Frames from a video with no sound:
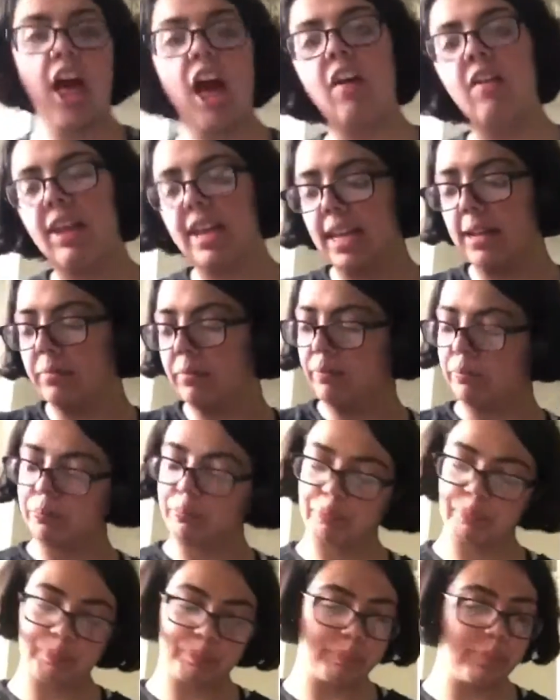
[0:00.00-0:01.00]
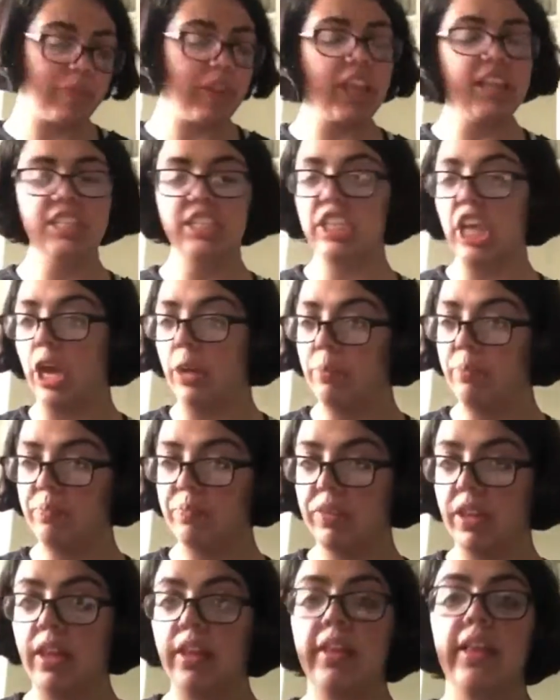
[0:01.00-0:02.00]
Alright then. So,
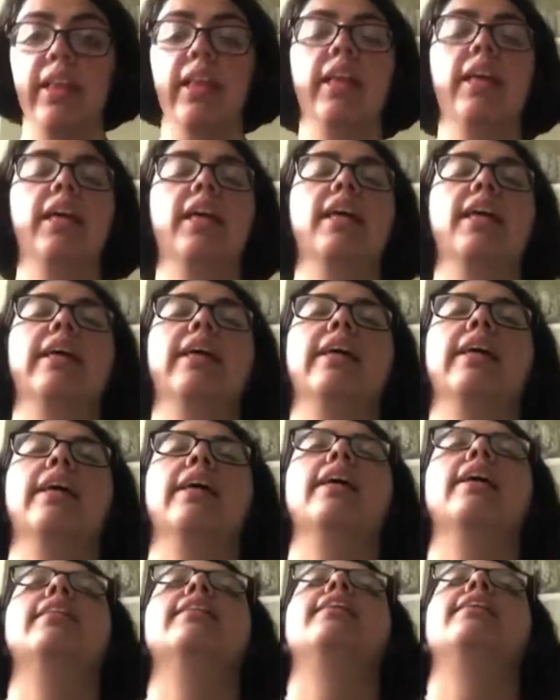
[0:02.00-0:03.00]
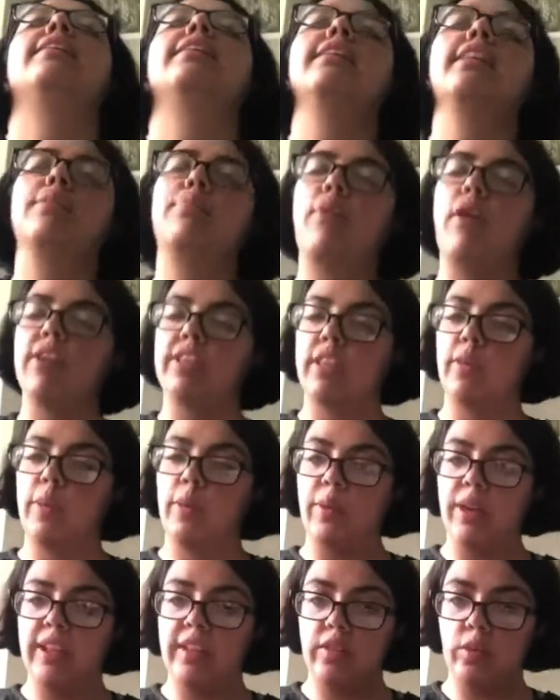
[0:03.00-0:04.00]
the Disney parks that
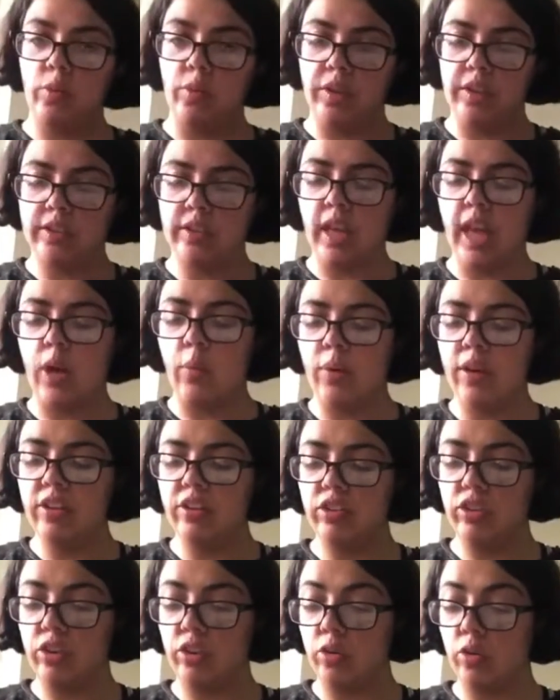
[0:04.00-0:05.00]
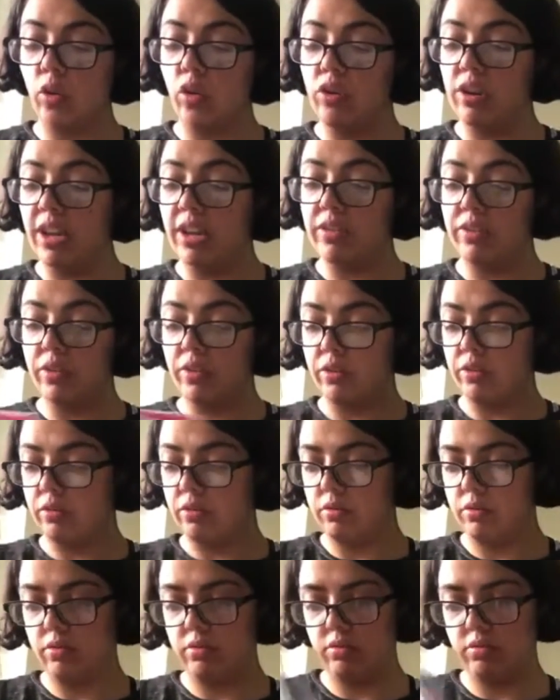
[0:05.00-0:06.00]
we went to was, I went to Orlando,